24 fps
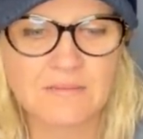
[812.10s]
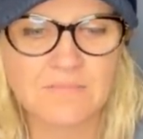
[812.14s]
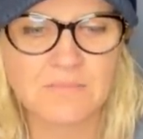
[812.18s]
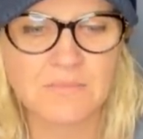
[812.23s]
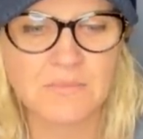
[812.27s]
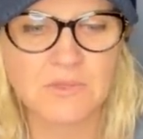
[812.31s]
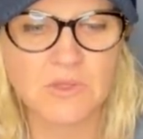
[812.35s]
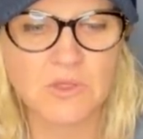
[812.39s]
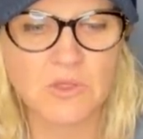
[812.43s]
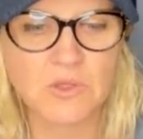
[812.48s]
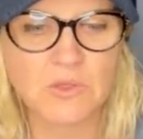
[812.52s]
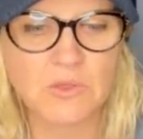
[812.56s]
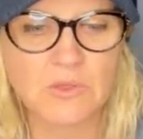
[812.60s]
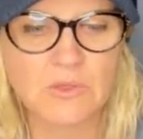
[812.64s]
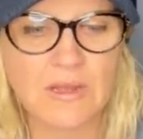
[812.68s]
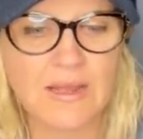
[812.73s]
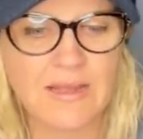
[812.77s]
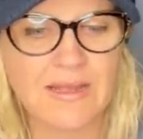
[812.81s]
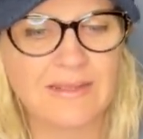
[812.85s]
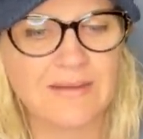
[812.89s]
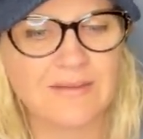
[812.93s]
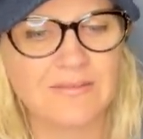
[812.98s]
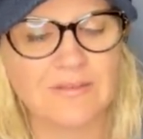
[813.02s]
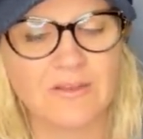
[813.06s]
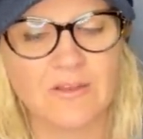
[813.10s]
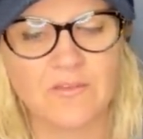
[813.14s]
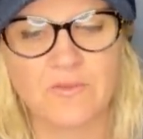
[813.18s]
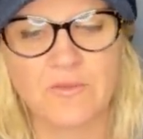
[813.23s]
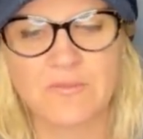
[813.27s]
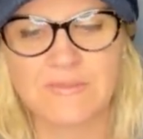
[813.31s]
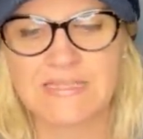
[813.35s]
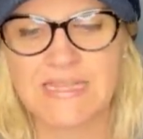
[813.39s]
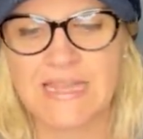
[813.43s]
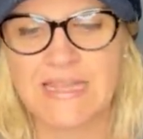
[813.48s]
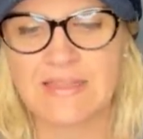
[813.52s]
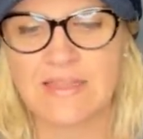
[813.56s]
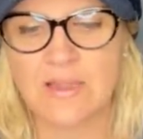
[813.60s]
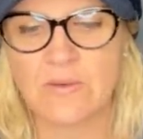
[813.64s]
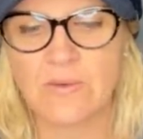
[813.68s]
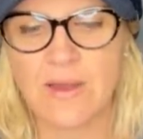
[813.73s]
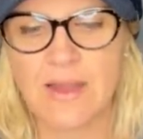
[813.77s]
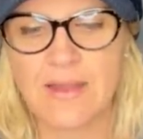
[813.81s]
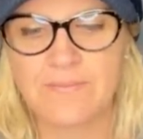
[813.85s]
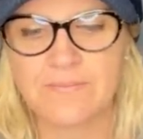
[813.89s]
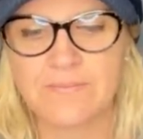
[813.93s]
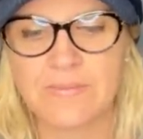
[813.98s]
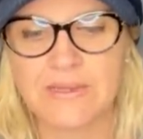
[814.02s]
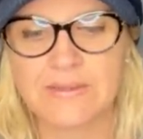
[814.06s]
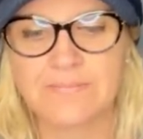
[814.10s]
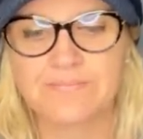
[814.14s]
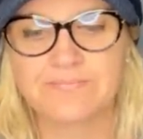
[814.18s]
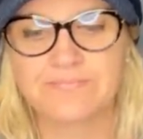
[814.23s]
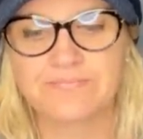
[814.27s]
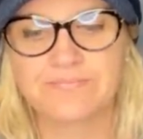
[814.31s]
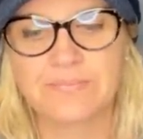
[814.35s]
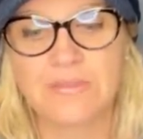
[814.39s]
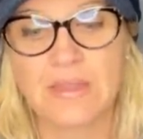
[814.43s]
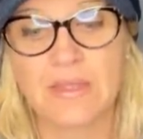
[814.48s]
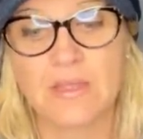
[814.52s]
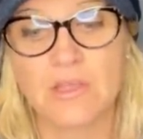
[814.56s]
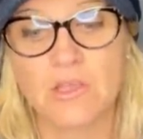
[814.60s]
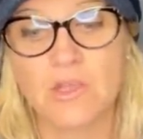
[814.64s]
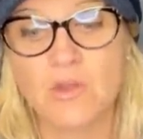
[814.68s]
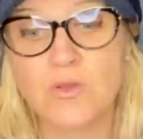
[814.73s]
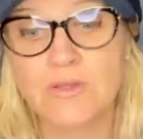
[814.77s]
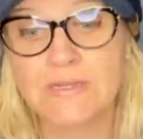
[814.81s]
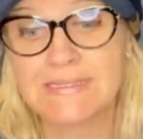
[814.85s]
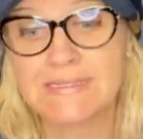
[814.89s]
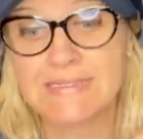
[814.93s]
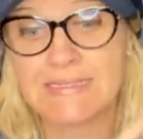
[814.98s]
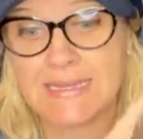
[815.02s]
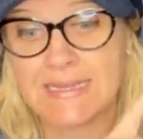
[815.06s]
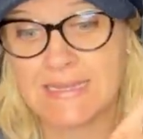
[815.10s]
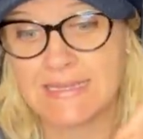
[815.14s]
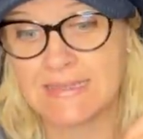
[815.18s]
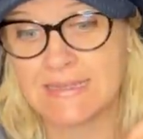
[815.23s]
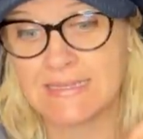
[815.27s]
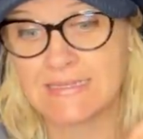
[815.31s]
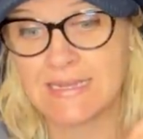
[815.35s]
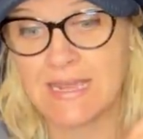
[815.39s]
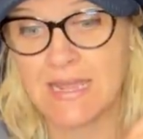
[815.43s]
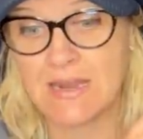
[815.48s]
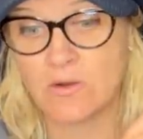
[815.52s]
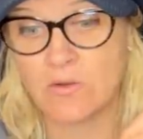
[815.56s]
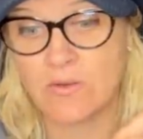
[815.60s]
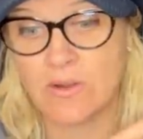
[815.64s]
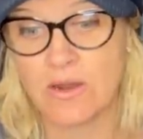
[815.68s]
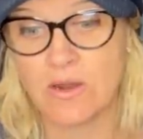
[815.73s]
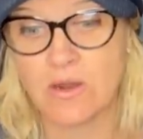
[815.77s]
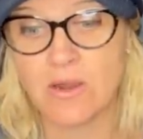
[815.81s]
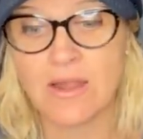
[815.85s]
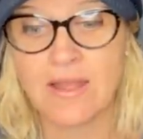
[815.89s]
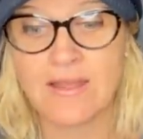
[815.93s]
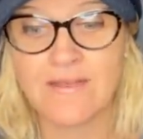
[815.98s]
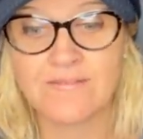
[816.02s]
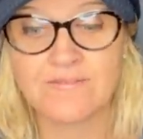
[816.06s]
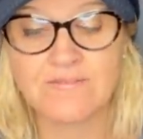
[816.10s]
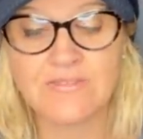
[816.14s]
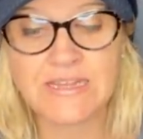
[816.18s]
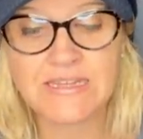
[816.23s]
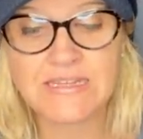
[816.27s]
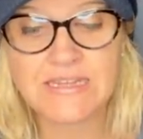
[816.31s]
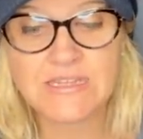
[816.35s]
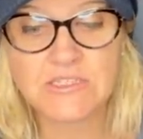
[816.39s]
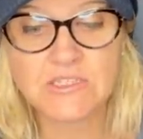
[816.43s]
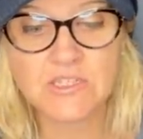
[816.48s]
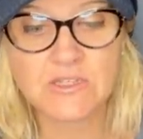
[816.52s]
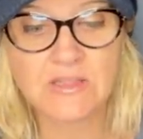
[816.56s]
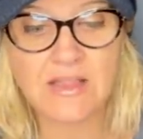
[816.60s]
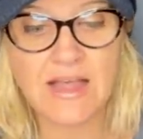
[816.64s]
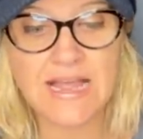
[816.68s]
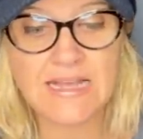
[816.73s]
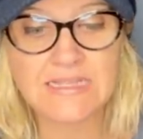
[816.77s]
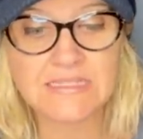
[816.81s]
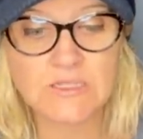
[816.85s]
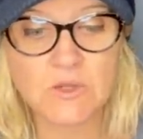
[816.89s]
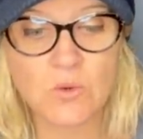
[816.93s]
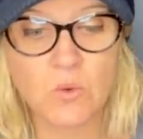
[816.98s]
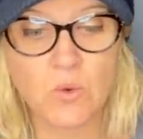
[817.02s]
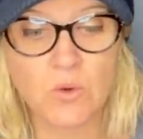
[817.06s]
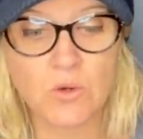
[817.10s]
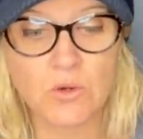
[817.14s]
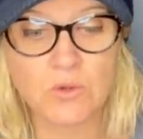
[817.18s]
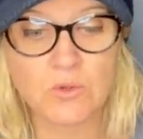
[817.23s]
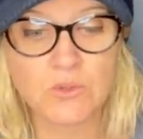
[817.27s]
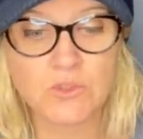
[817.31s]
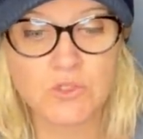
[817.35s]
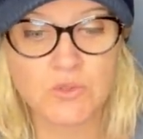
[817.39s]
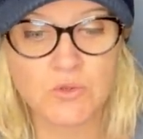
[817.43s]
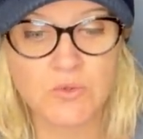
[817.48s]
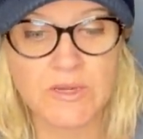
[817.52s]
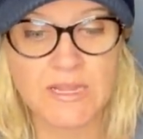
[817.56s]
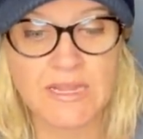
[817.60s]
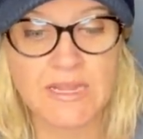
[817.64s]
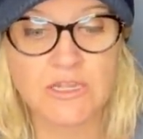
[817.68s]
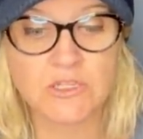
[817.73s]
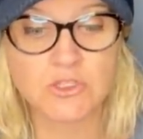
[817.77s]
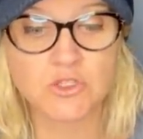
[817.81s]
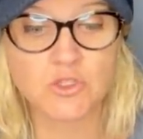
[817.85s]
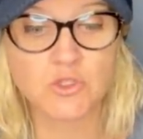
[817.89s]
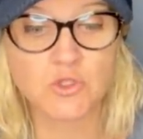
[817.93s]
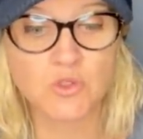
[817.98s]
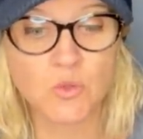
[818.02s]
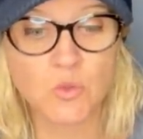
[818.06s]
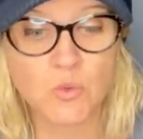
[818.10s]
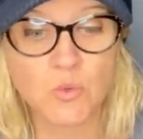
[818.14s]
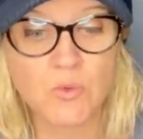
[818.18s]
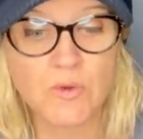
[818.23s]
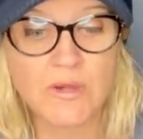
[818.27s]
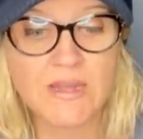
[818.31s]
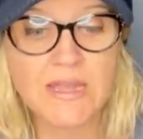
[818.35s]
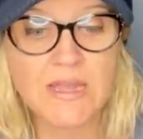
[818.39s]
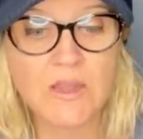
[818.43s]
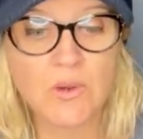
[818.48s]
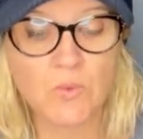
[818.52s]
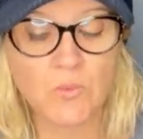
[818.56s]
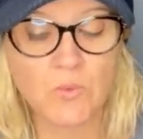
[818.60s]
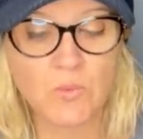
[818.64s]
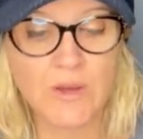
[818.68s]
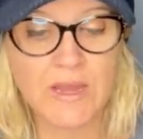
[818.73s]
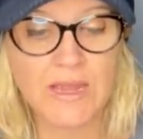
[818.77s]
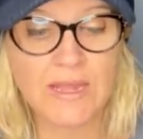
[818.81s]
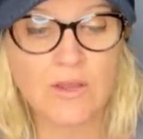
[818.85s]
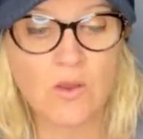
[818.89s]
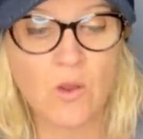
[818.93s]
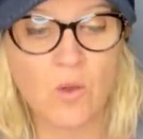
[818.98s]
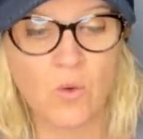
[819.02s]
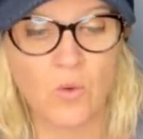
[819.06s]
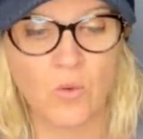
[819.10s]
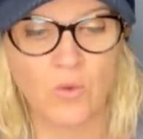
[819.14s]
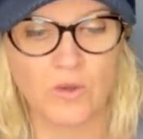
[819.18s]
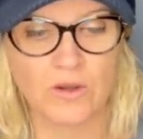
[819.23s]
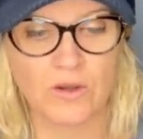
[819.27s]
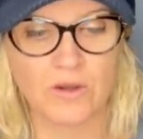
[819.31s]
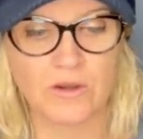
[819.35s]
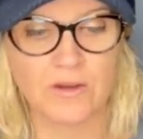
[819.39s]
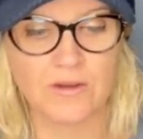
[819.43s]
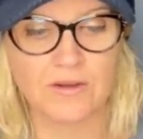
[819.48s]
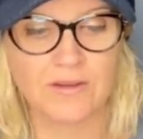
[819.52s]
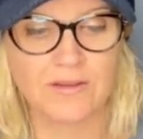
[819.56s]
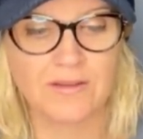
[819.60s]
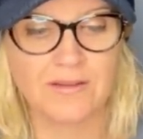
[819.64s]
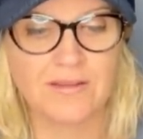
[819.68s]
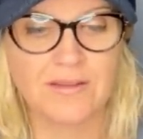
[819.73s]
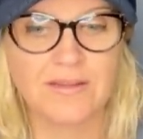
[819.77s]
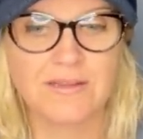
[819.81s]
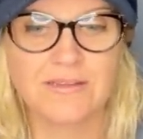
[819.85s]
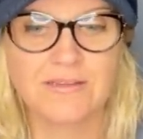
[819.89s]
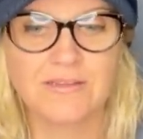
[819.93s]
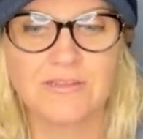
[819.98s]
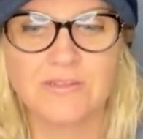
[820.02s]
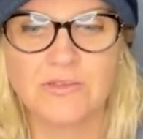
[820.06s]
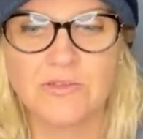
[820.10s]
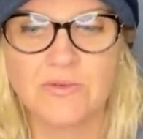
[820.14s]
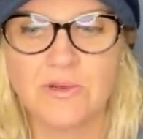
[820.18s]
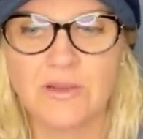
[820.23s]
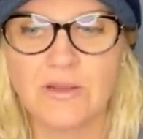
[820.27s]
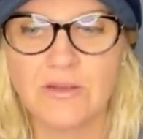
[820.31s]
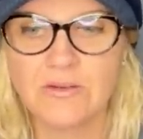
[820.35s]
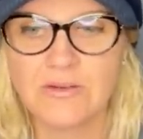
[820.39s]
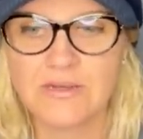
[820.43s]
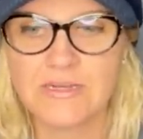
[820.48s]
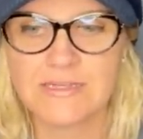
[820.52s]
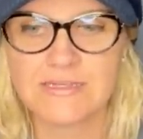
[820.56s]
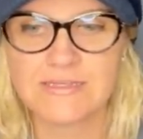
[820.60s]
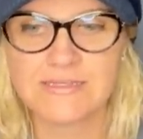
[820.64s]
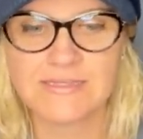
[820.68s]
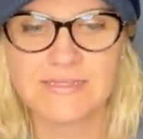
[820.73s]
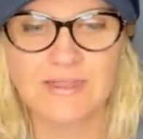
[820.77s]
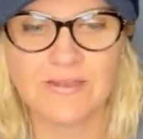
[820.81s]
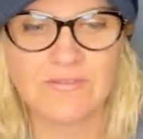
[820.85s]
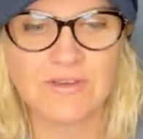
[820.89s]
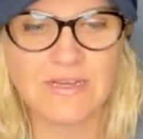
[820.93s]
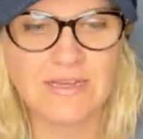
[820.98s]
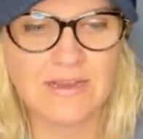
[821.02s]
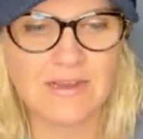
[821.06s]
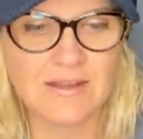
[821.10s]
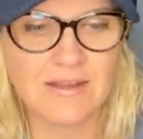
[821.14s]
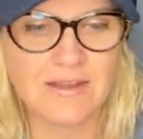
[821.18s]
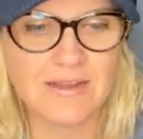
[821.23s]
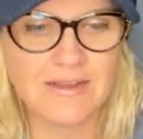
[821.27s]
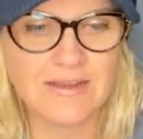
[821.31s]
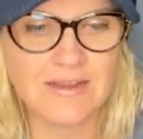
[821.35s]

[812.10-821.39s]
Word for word: blue, I don't know if I'm saying that right, but you can see it in the title here. Vintage Glass Coral Tree Jewelry Ring Holder. two hundred seventy-nine